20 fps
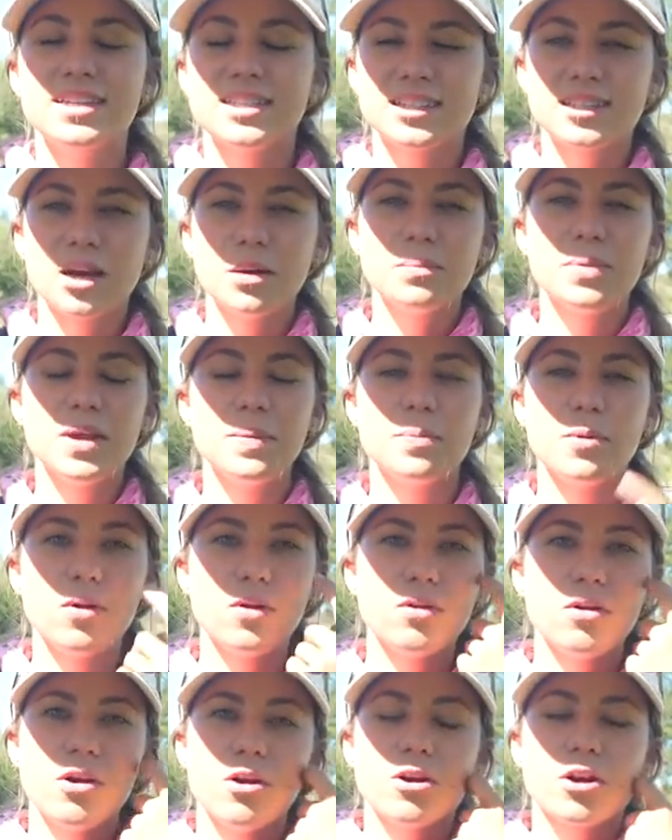Some
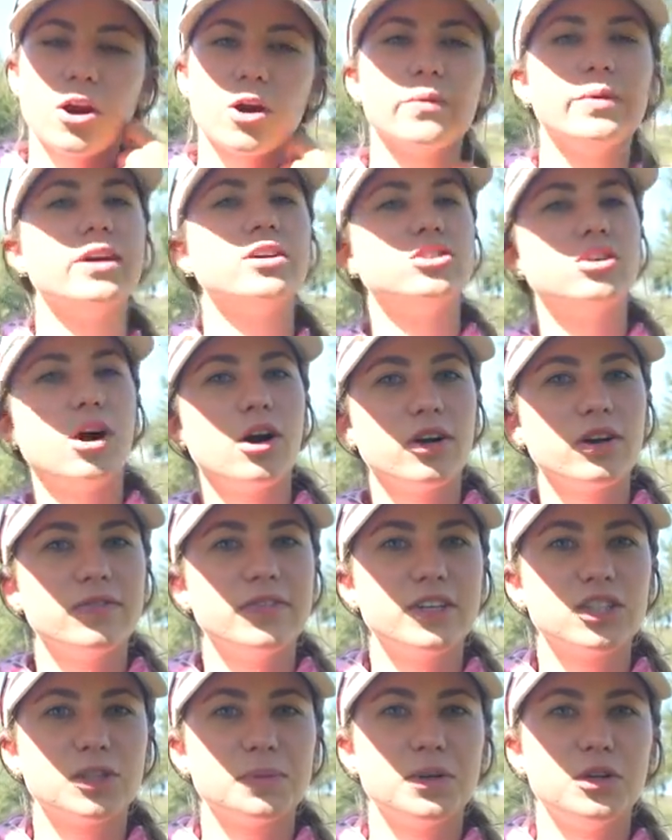people, career charter
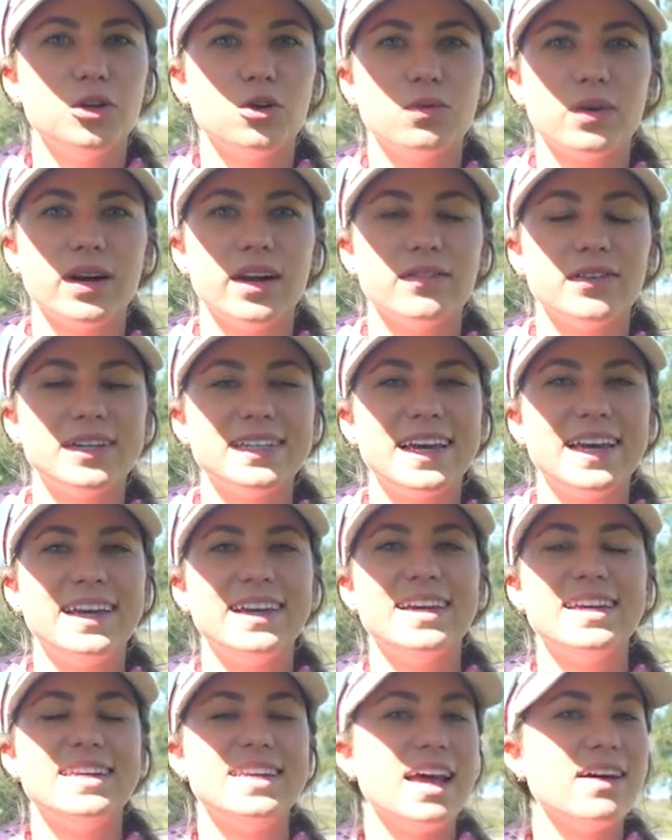fishermen who run every
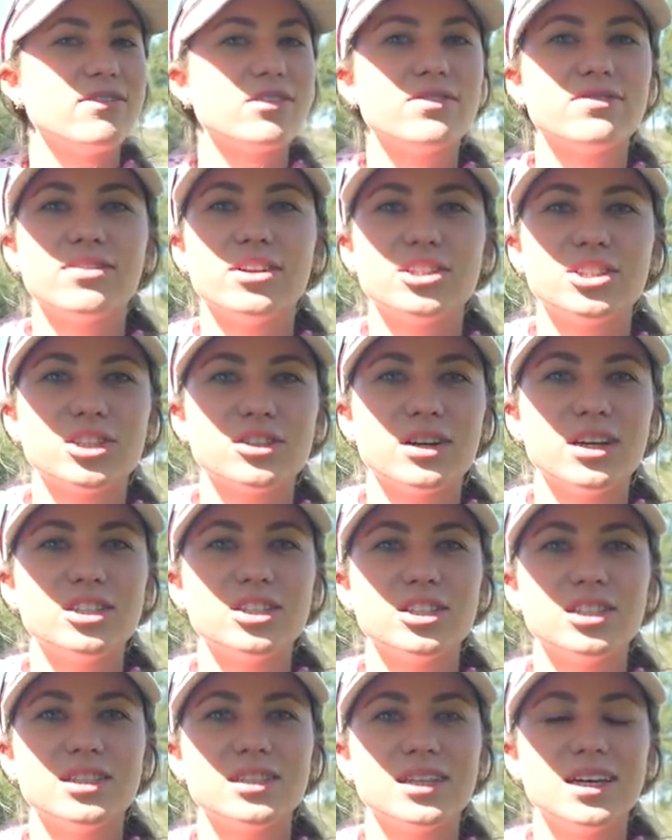day, never flush their
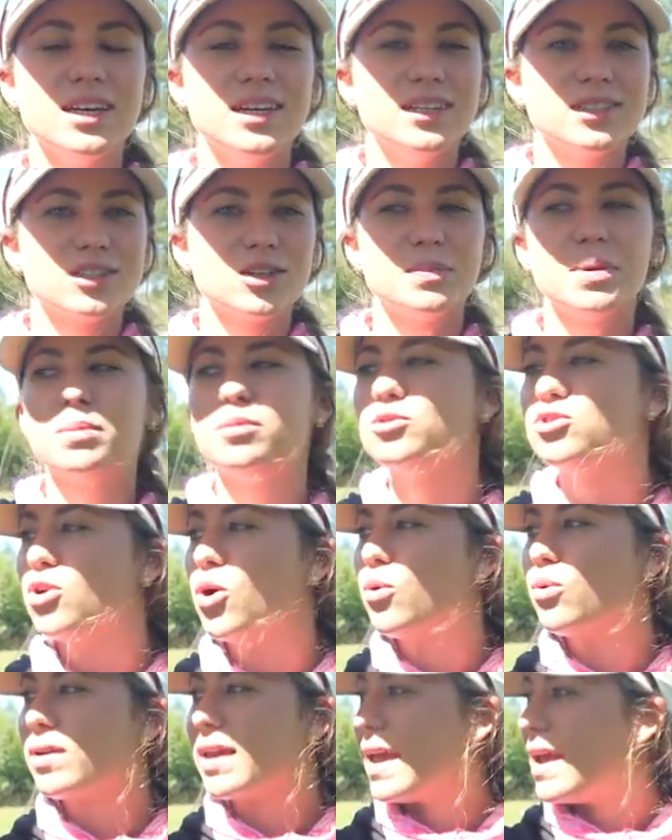engines. Some people
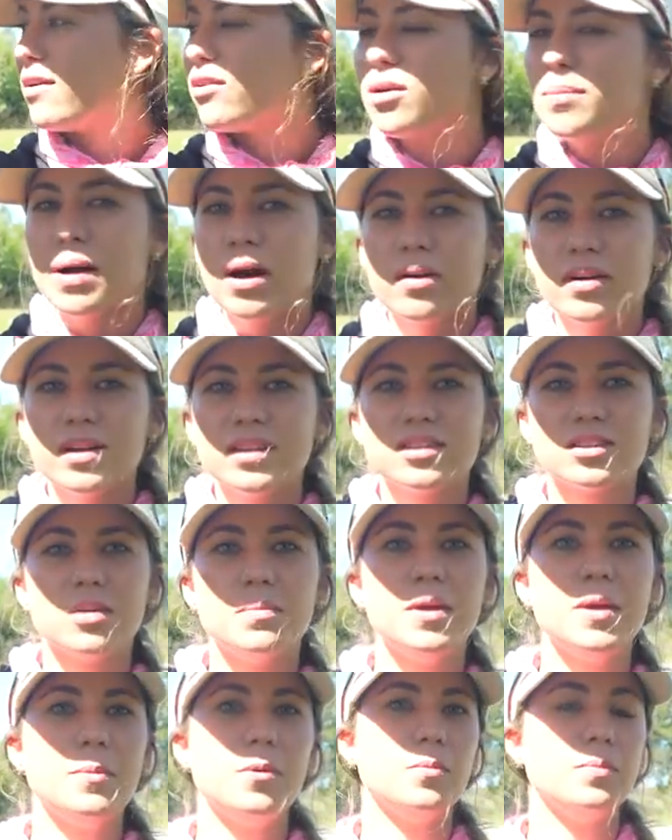don't care about it.
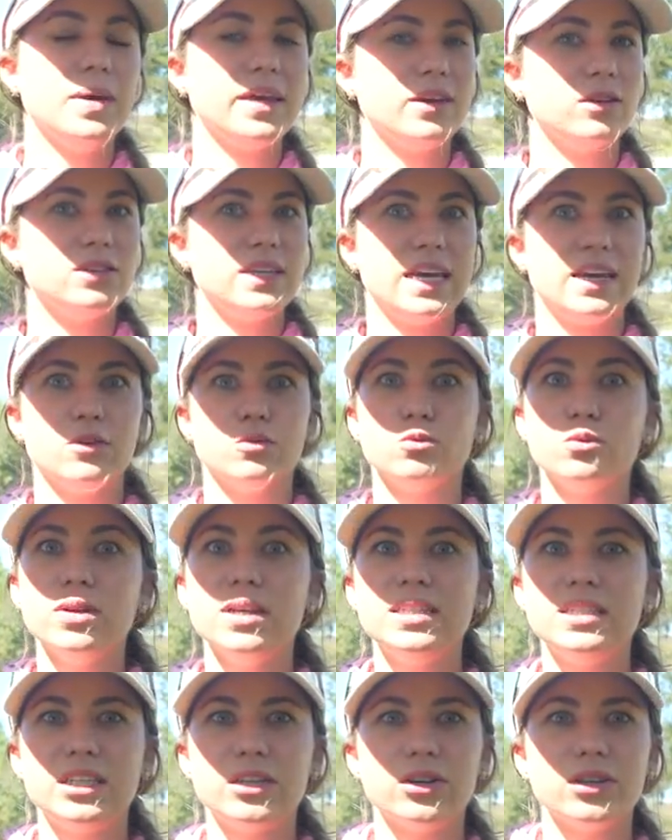Some people make it take it
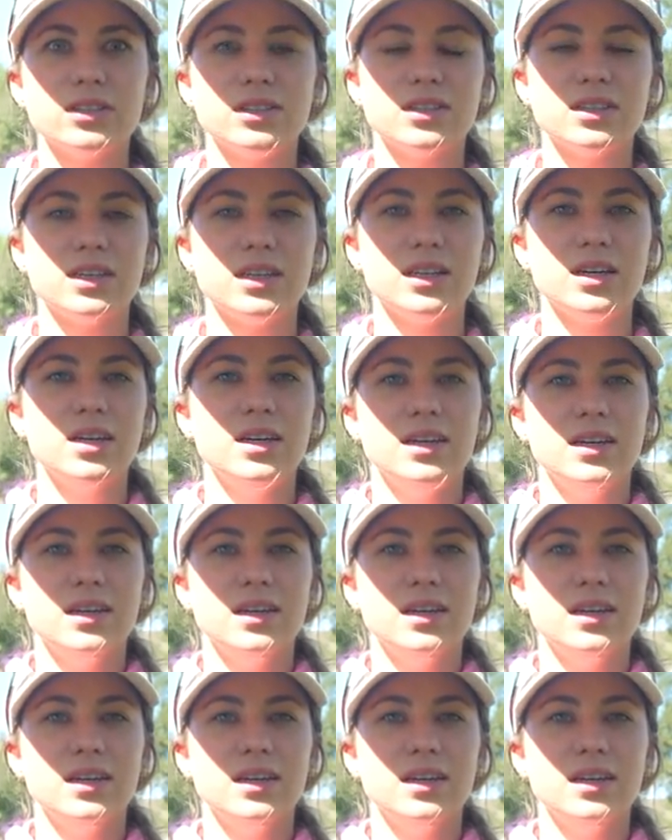really seriously.